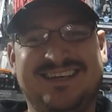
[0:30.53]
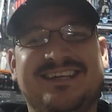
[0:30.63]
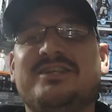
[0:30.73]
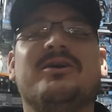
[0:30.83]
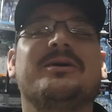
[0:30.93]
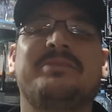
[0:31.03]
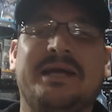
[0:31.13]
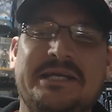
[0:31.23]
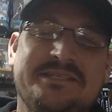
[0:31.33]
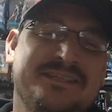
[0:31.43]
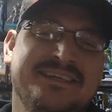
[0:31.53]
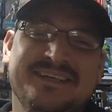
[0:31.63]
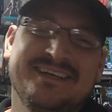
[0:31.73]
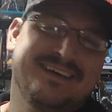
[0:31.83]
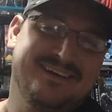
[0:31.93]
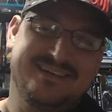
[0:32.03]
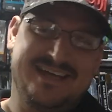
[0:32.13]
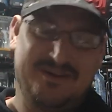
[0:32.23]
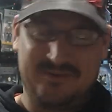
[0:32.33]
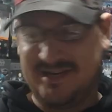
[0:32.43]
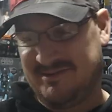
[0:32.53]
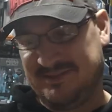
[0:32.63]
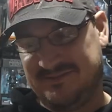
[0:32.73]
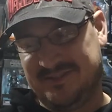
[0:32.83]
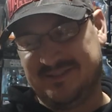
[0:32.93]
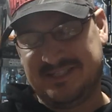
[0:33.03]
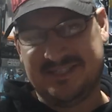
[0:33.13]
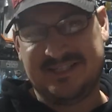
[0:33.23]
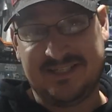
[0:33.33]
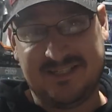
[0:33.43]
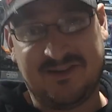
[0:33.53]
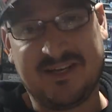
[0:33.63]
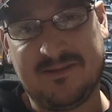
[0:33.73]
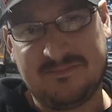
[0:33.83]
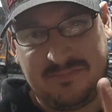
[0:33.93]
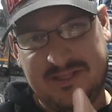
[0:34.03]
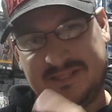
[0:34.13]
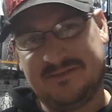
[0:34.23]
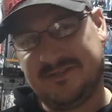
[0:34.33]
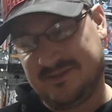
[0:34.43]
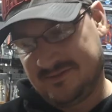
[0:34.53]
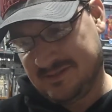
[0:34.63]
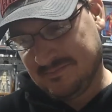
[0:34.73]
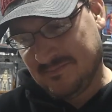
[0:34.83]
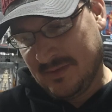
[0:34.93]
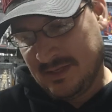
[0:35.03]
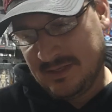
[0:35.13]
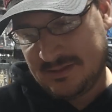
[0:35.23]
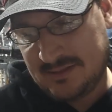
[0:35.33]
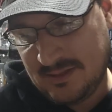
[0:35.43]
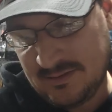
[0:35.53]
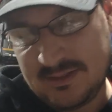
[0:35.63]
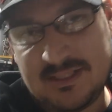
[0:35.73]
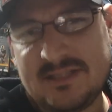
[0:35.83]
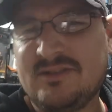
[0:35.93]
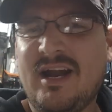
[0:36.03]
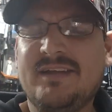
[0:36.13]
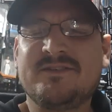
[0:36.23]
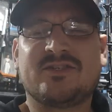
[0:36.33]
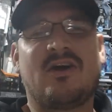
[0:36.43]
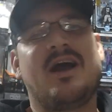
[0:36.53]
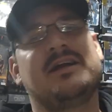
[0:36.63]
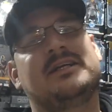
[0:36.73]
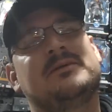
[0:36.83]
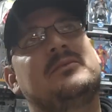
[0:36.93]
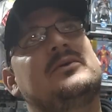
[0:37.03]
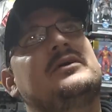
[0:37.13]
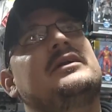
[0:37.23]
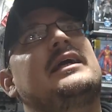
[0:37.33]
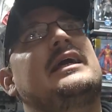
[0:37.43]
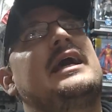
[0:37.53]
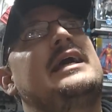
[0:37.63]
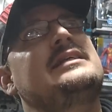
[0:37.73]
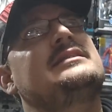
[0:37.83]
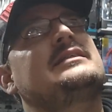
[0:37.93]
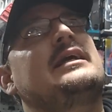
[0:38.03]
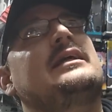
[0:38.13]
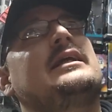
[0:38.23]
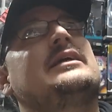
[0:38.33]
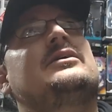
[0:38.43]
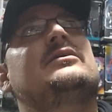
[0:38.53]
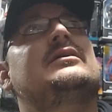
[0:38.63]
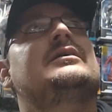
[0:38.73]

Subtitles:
and yoga pants. Okay, where I review these, and then I'll get plenty of views. So it's like they're not even trying anymore. Like, I hate to say, like,